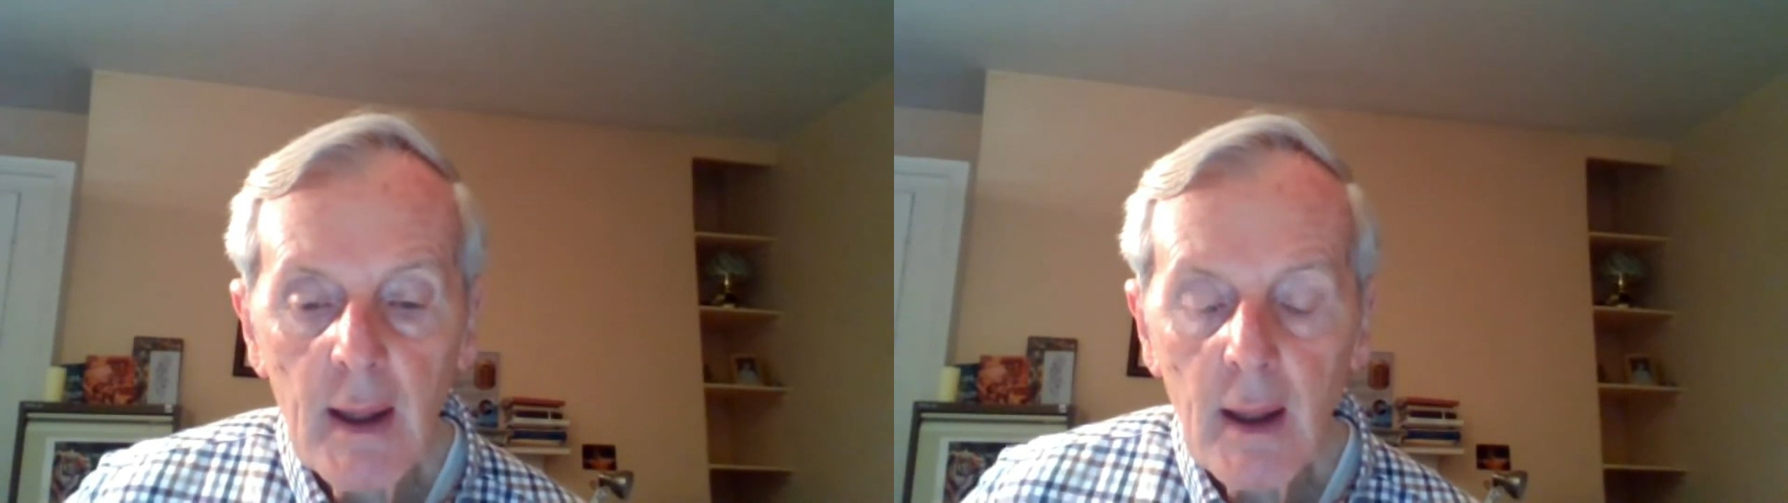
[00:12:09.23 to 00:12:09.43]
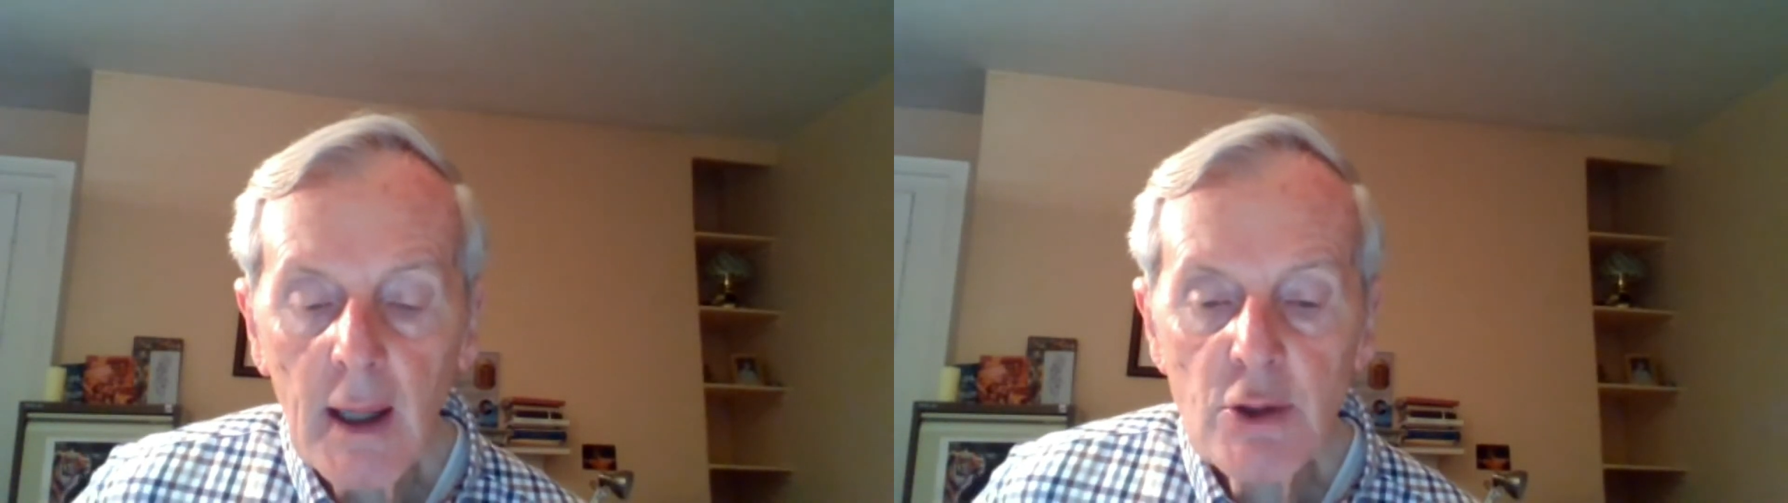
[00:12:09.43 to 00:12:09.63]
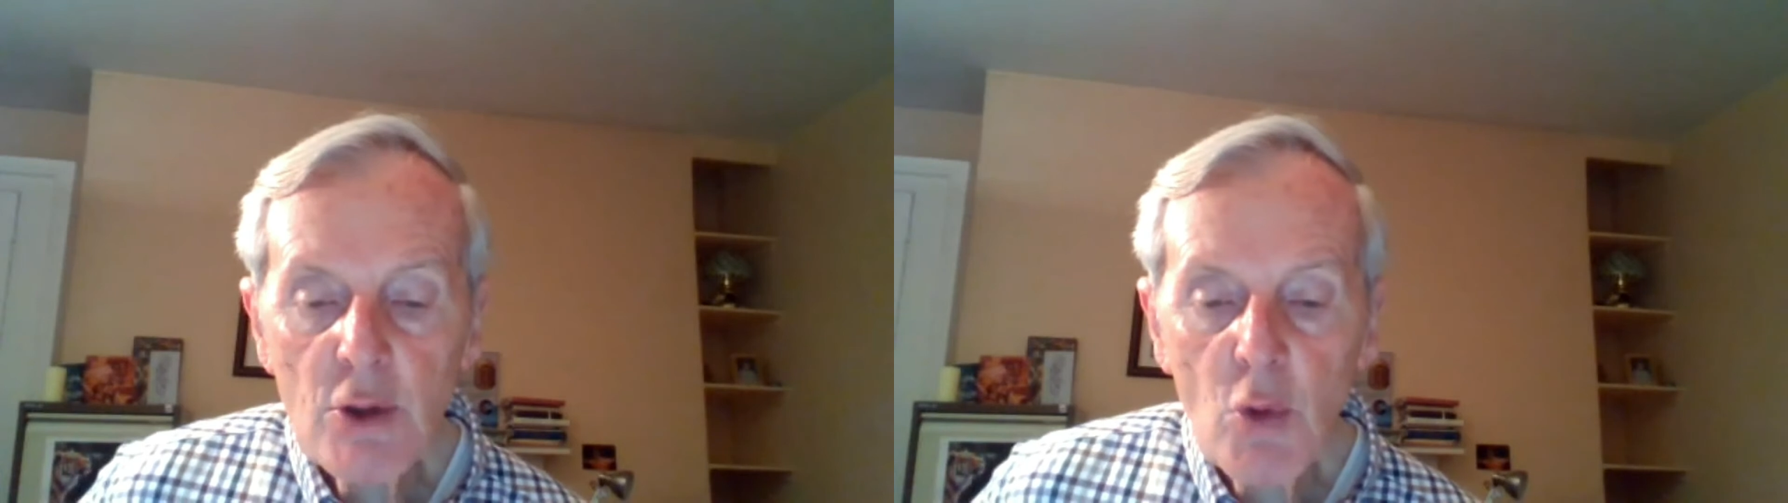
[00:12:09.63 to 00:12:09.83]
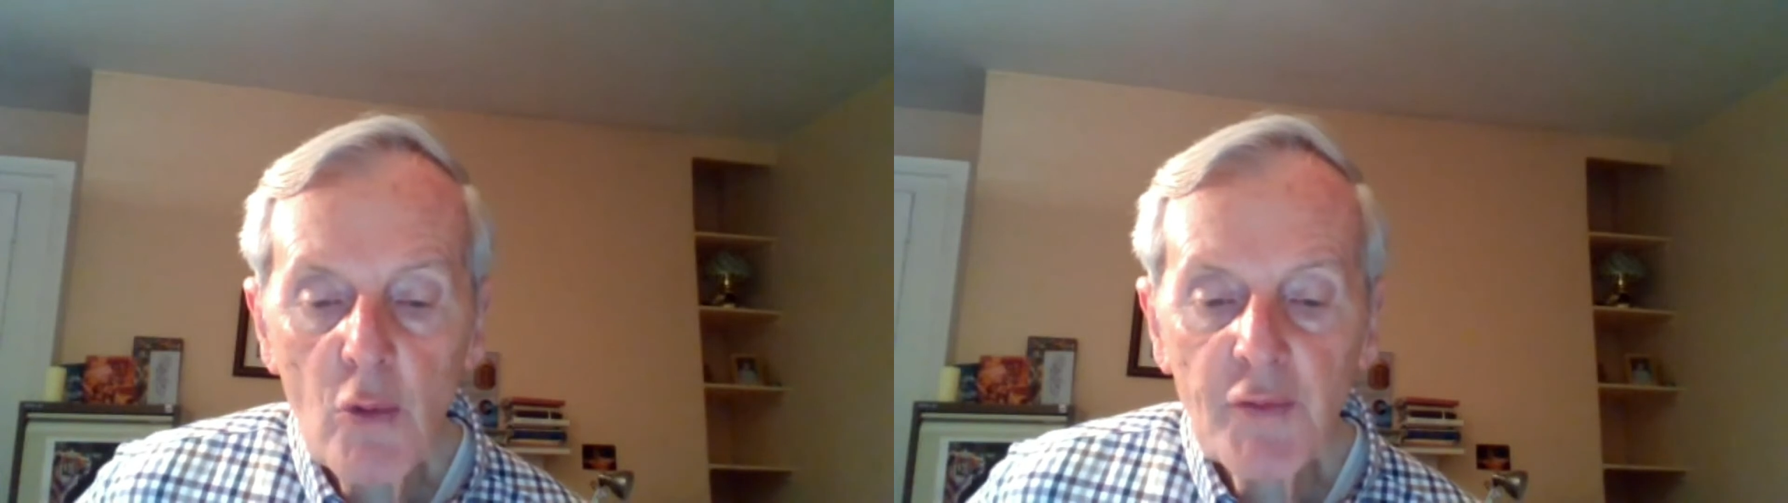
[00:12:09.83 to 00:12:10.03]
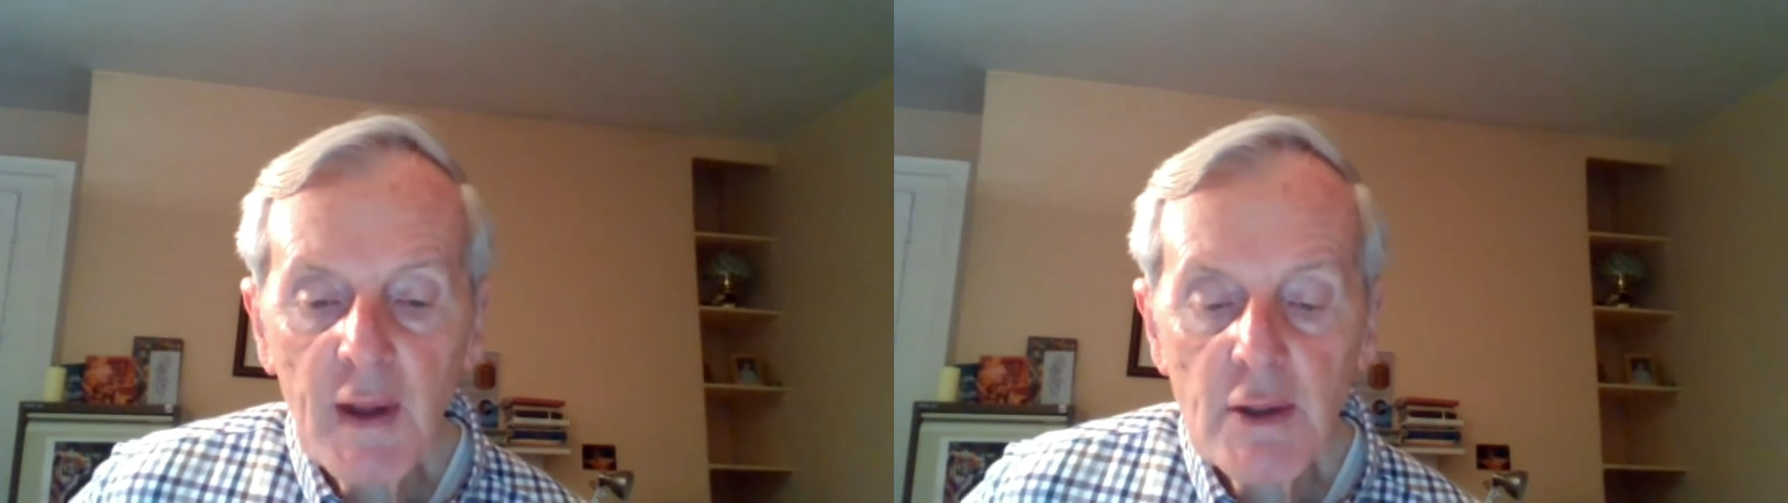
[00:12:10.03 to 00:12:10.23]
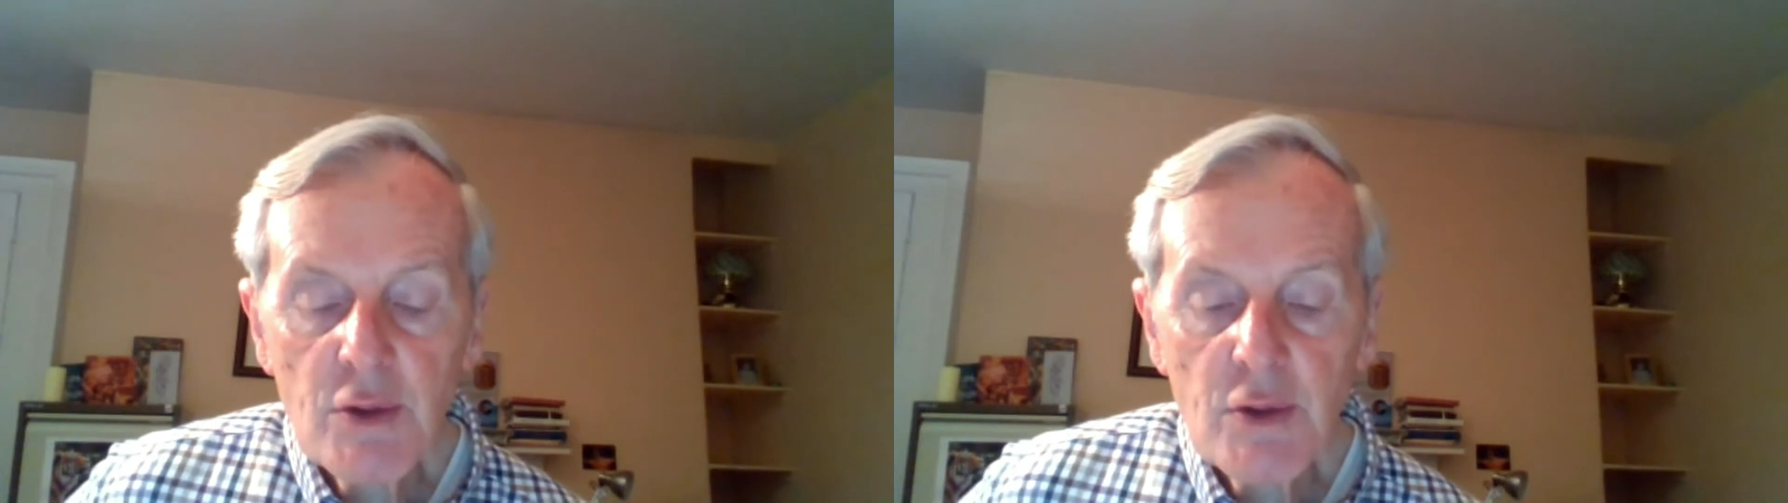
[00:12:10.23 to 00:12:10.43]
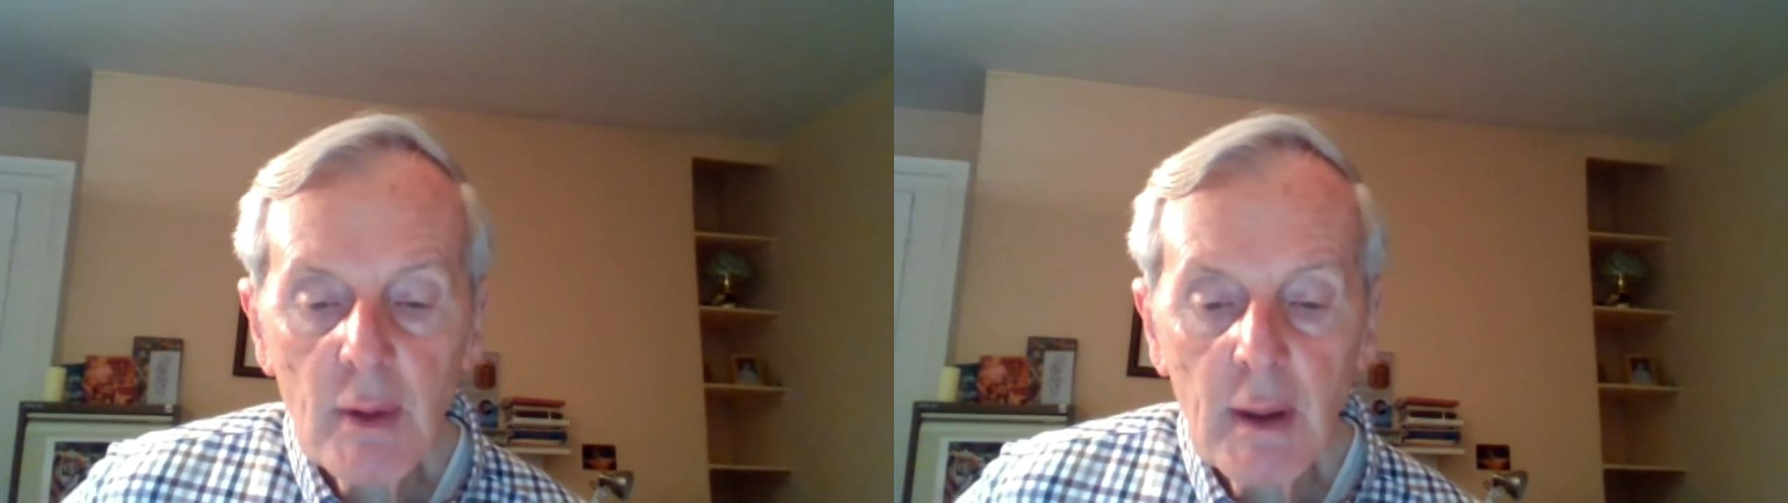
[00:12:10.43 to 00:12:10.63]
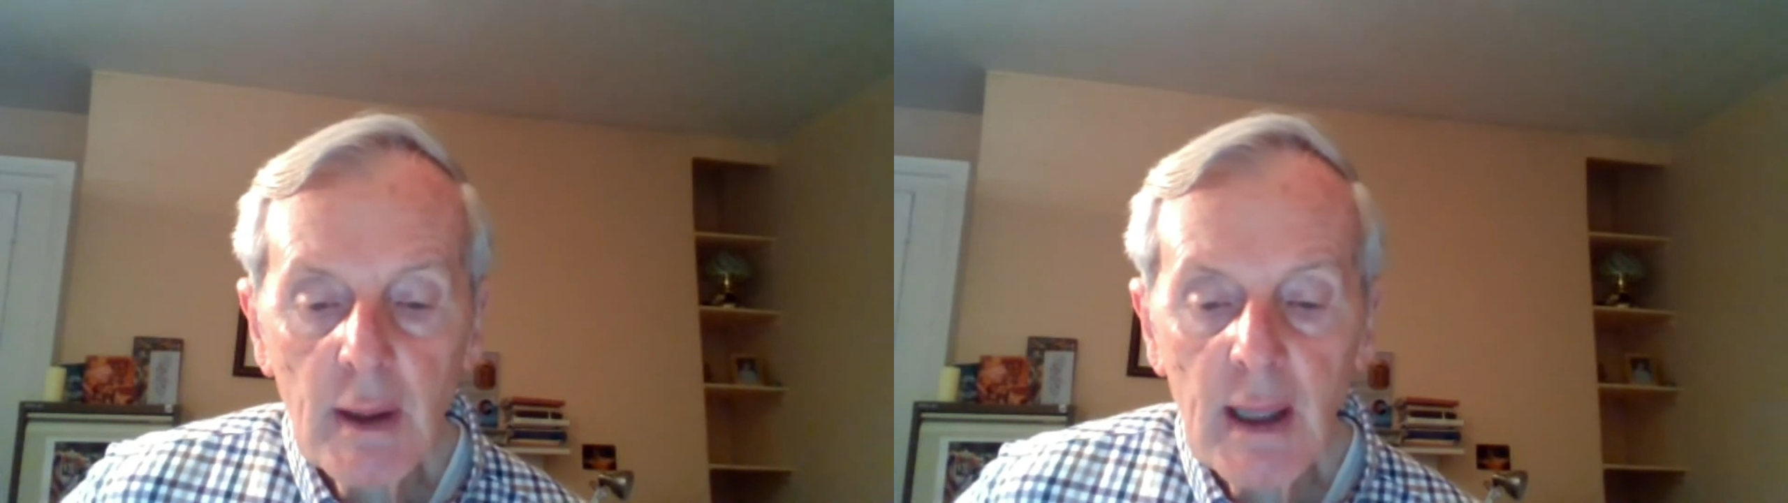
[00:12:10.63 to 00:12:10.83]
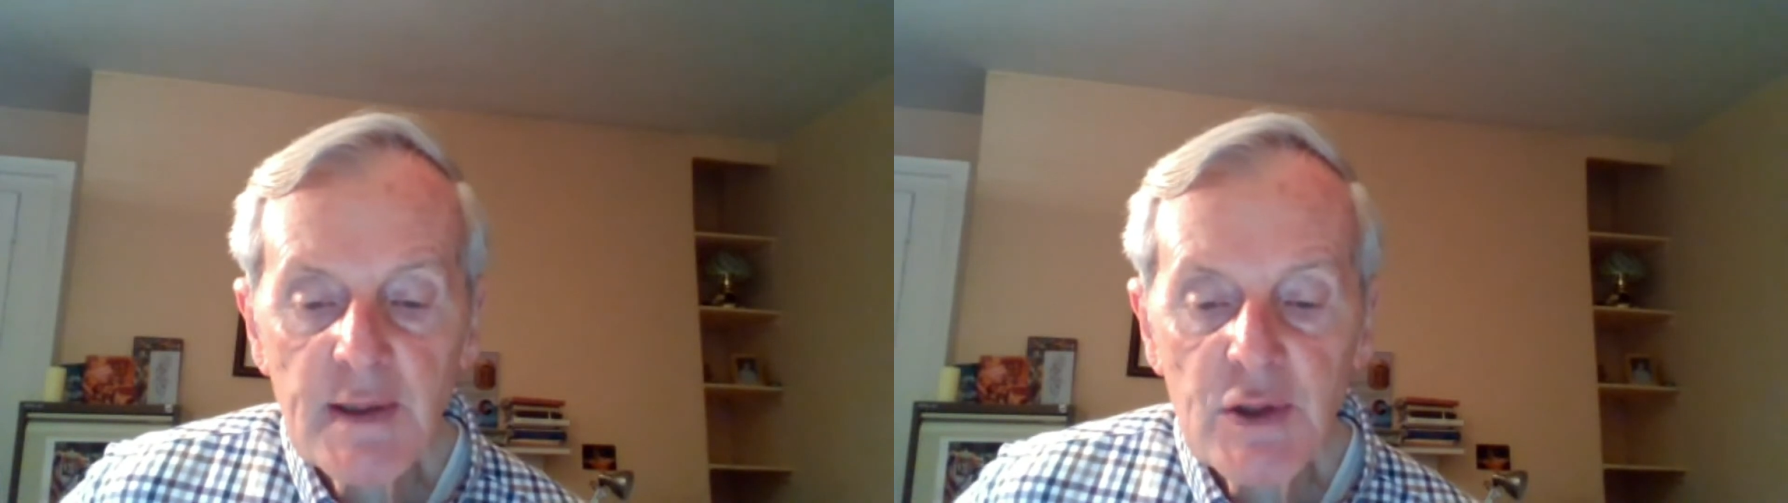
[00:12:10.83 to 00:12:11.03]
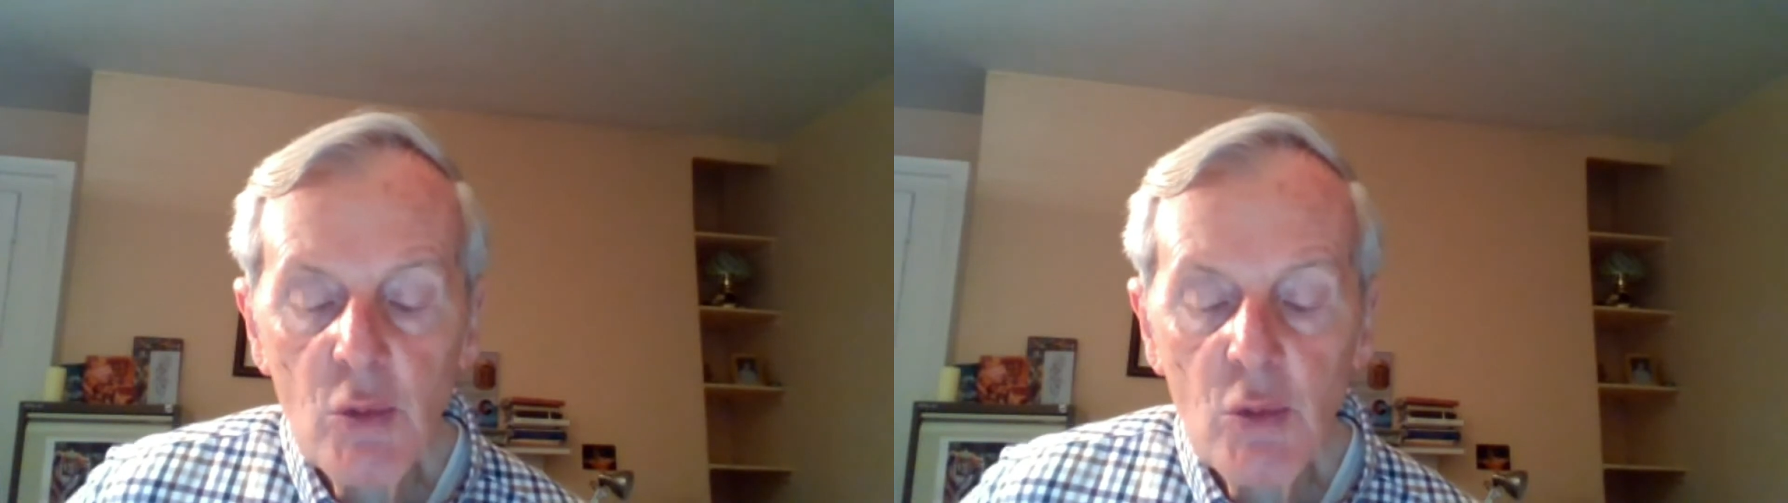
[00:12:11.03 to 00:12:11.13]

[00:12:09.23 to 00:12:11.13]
I don't know if that gets